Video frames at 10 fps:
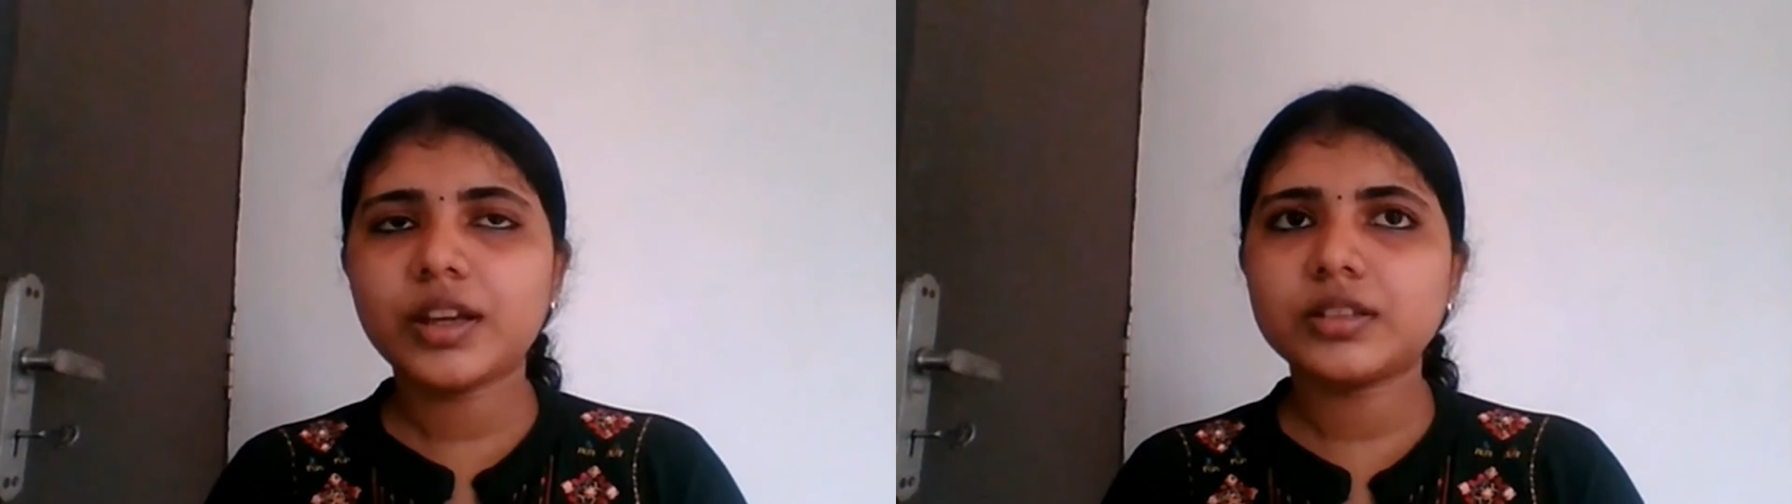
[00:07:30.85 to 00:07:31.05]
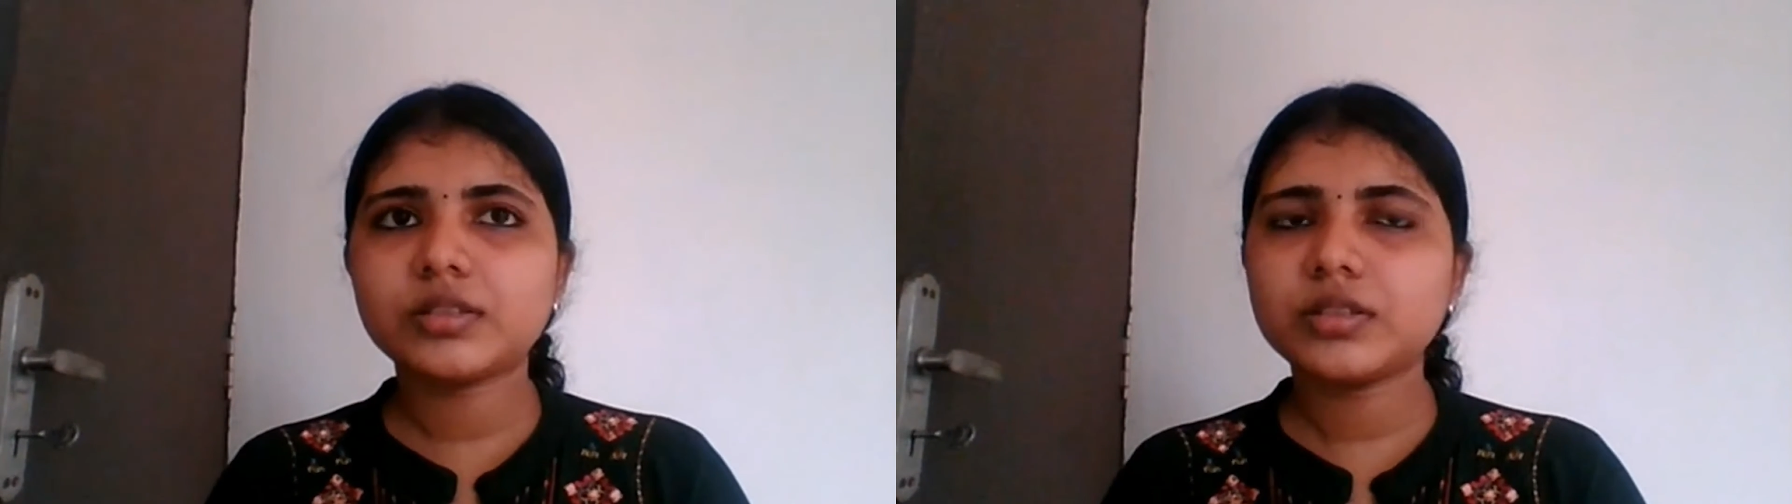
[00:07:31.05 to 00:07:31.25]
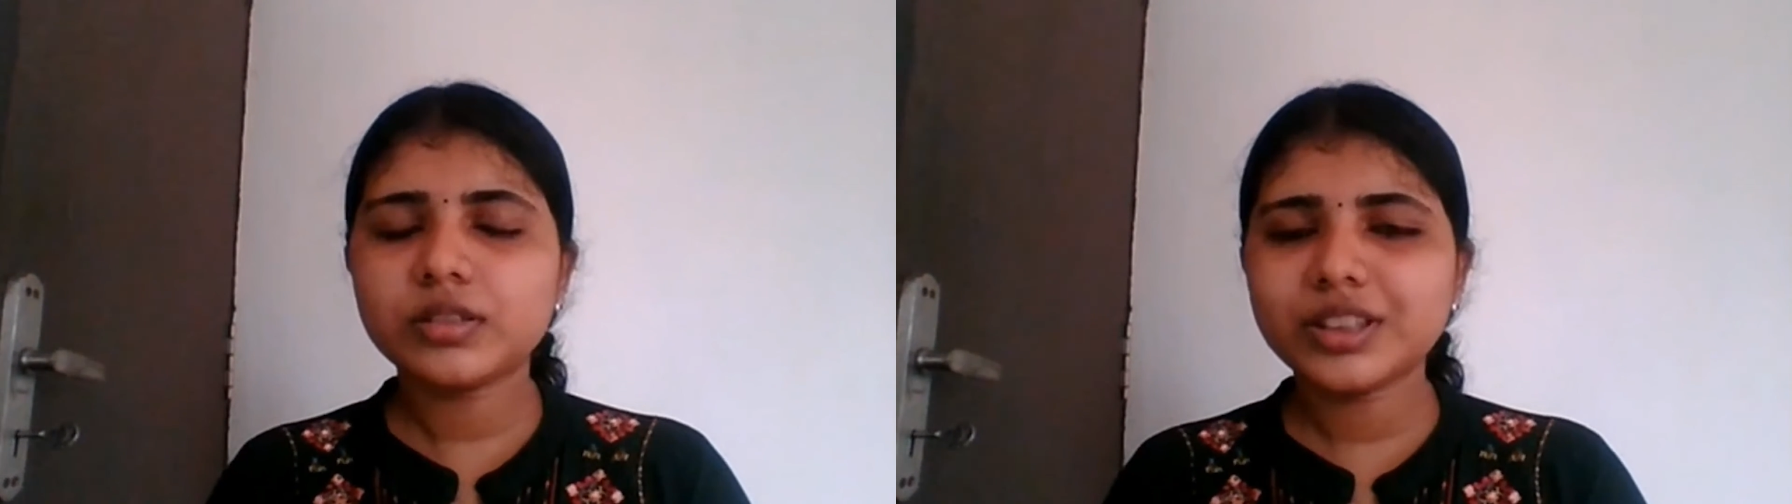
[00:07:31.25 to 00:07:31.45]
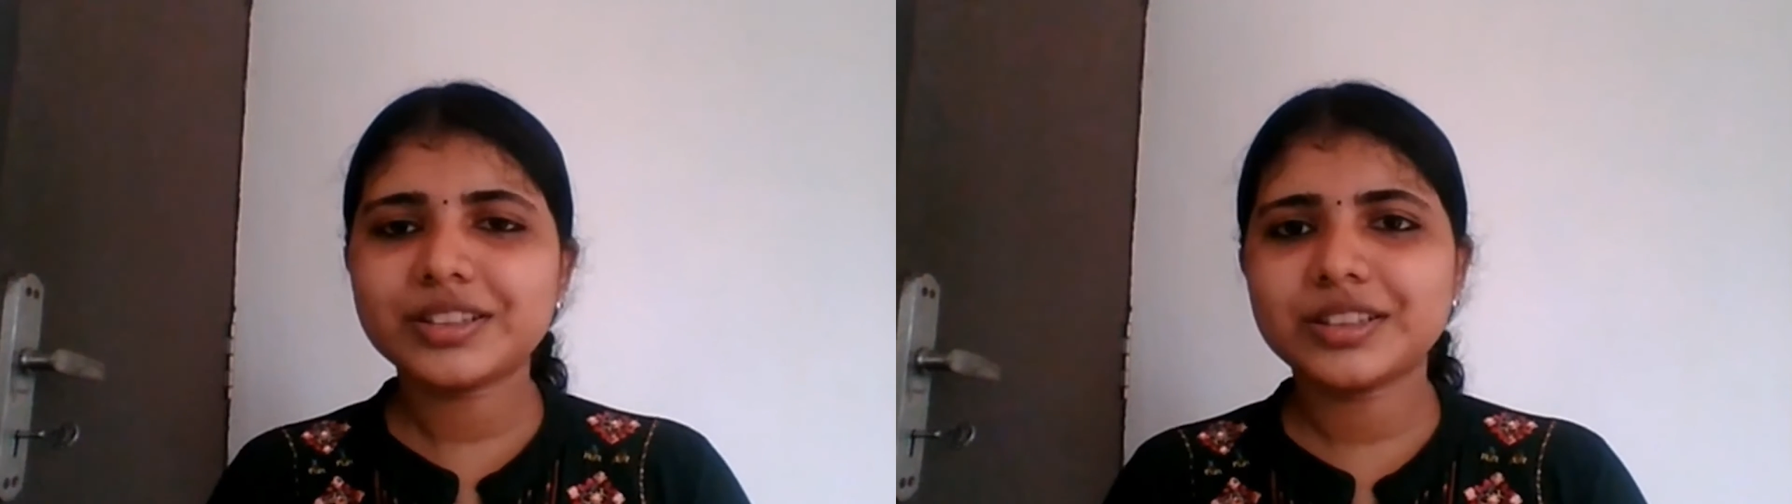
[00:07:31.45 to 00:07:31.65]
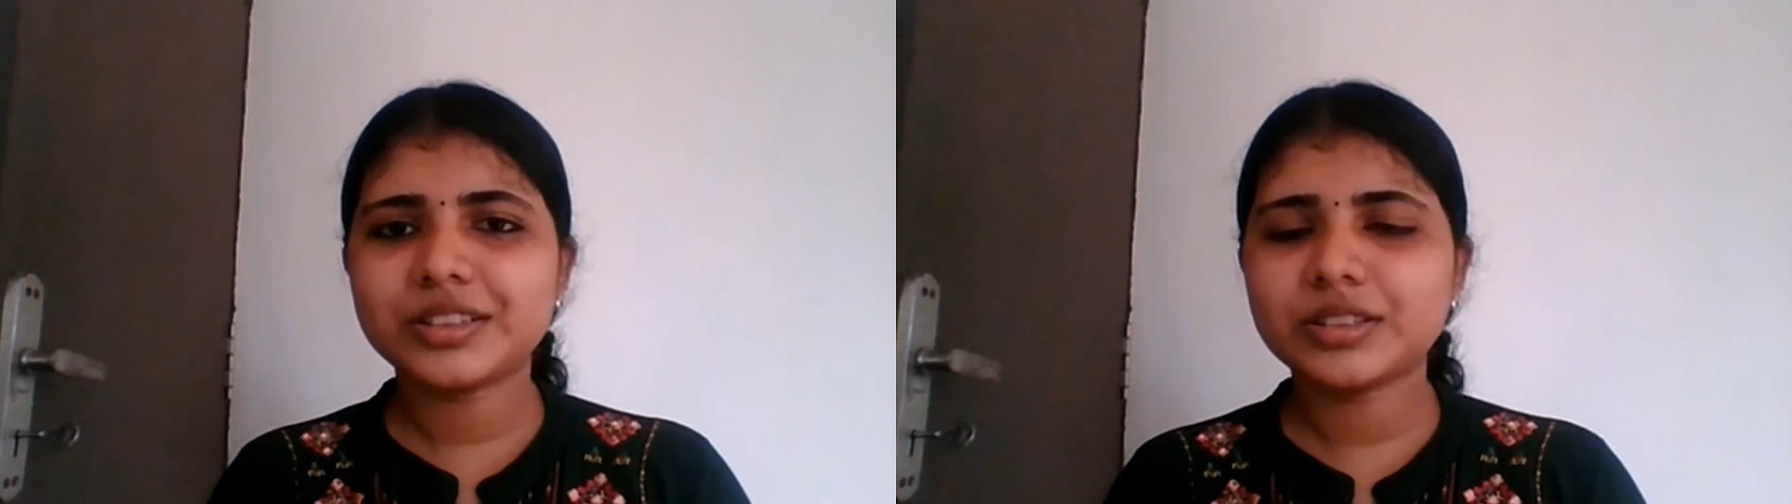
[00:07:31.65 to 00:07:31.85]
And
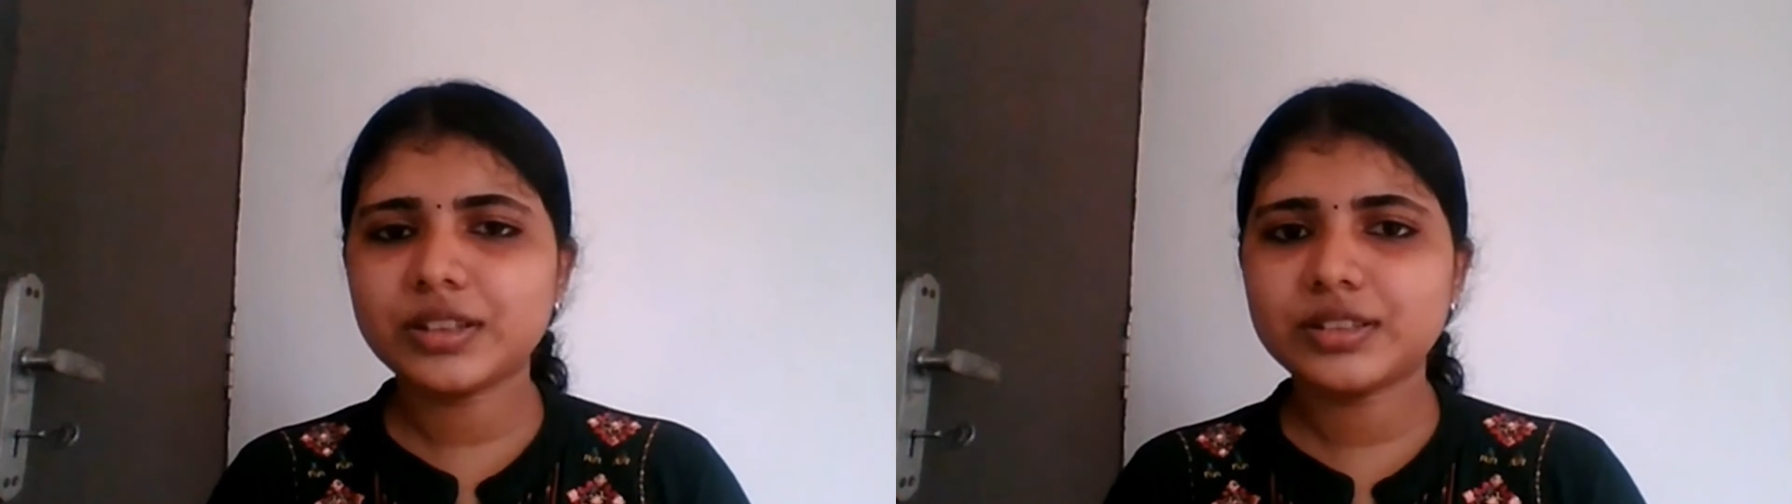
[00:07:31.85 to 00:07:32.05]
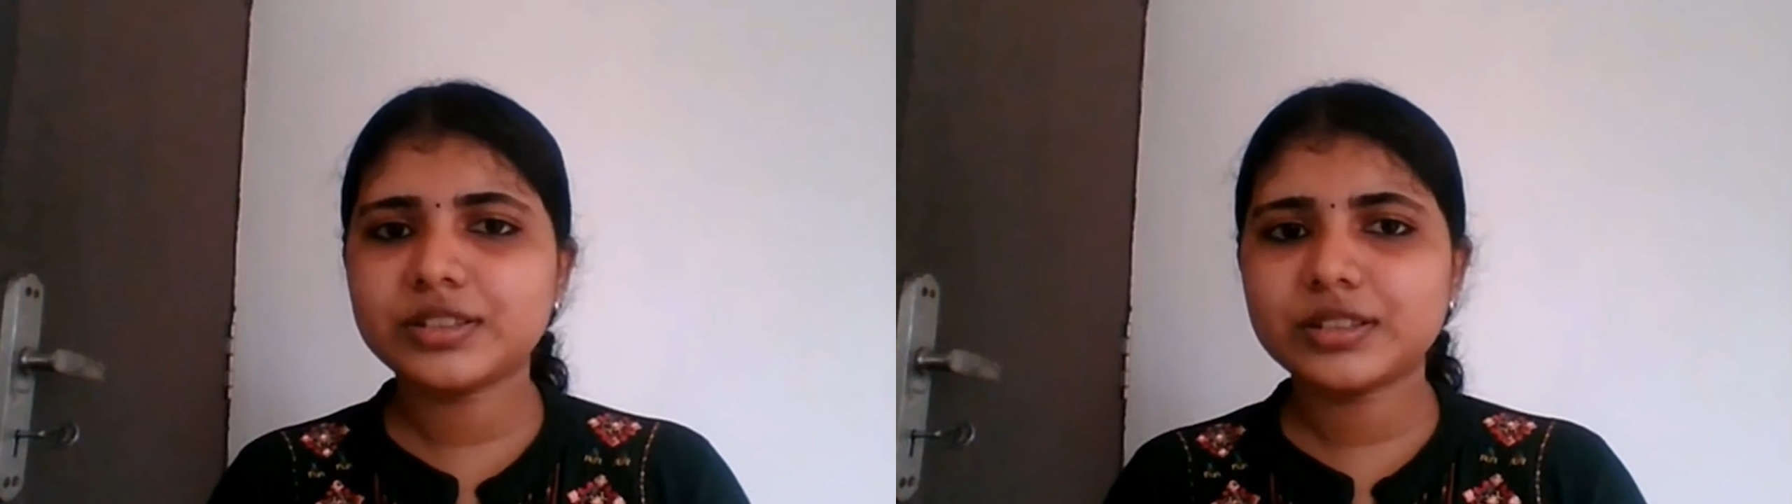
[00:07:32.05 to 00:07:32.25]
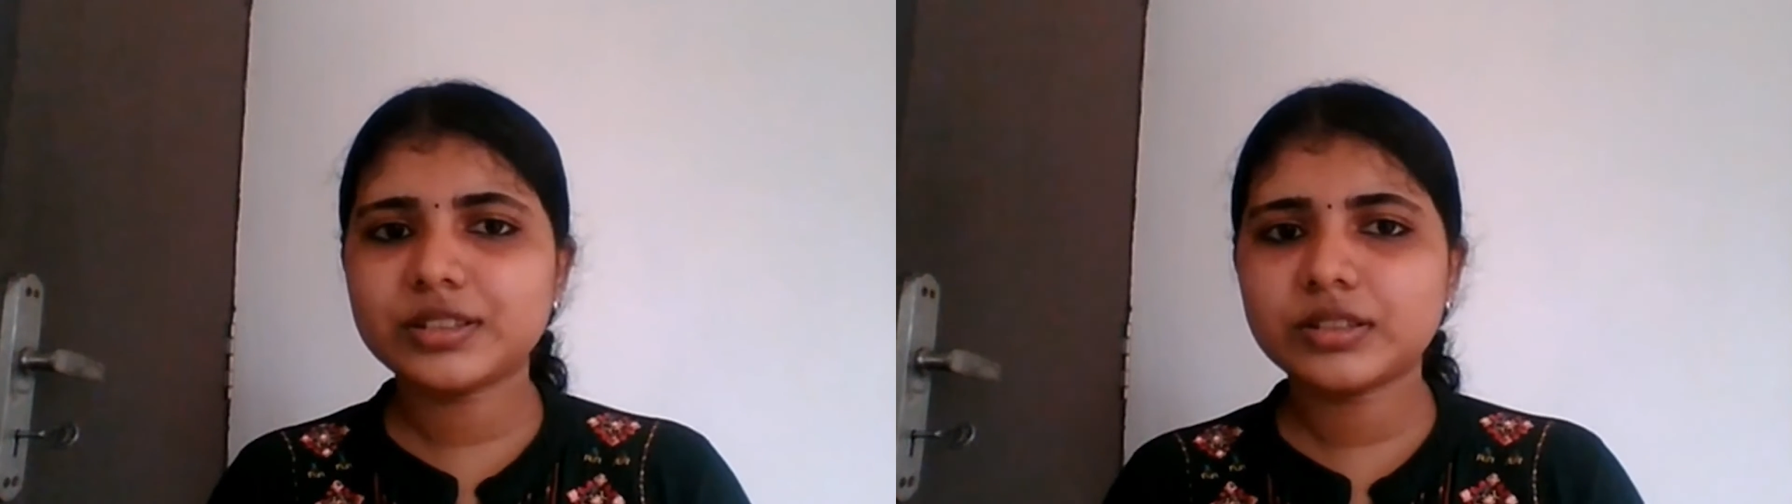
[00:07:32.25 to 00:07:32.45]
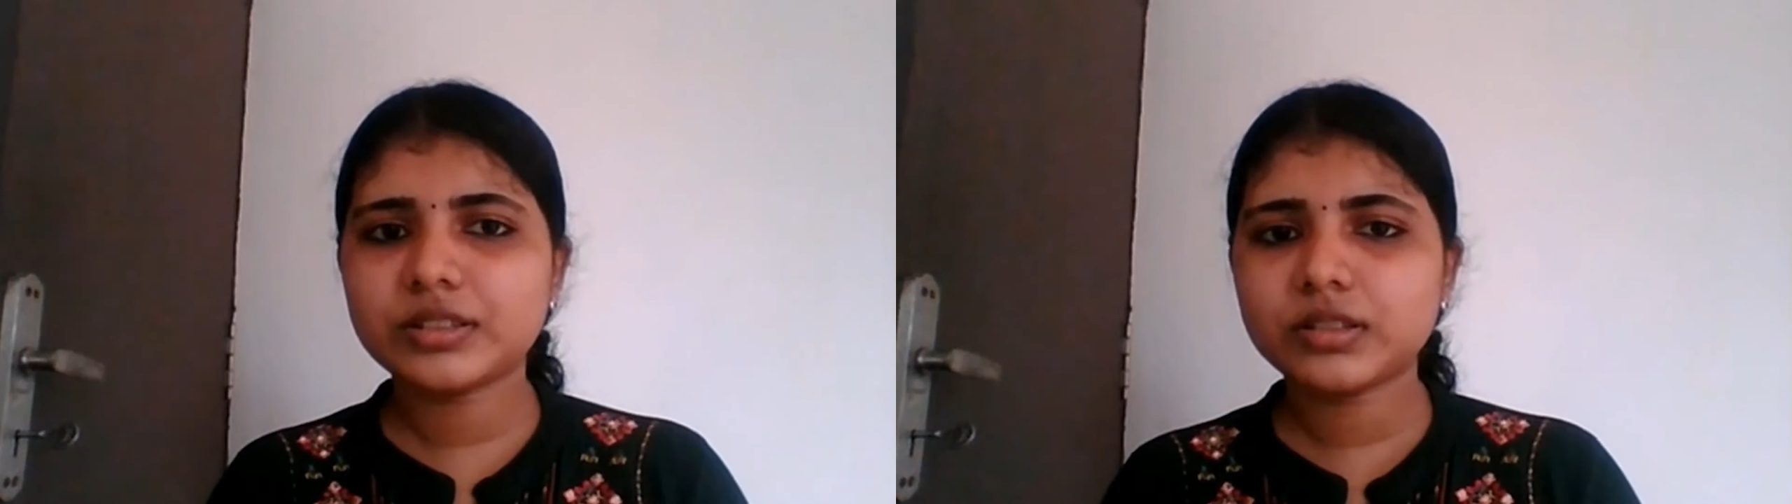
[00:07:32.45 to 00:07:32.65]
yes, that's.